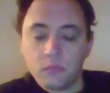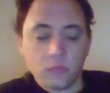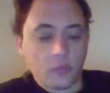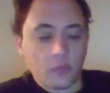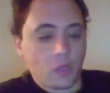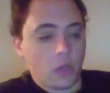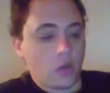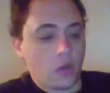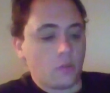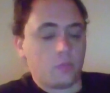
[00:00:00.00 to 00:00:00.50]

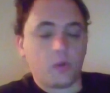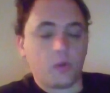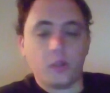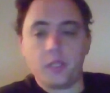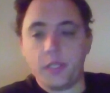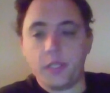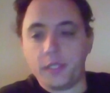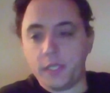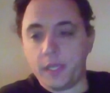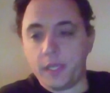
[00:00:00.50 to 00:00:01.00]
Oh, more
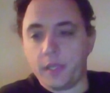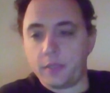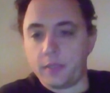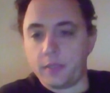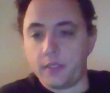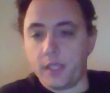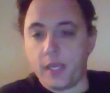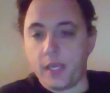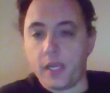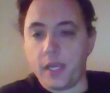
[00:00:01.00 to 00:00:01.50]

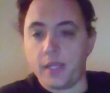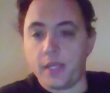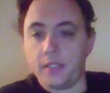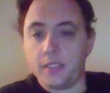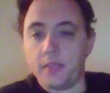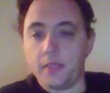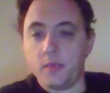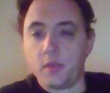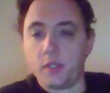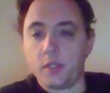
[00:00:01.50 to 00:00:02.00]
details. Yeah, I
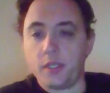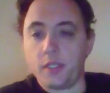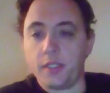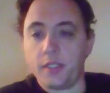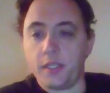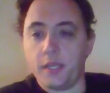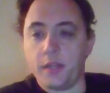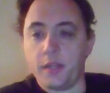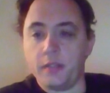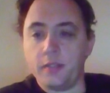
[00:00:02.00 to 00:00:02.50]
see more
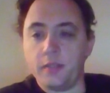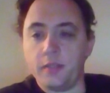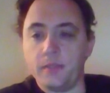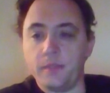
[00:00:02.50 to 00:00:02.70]
details.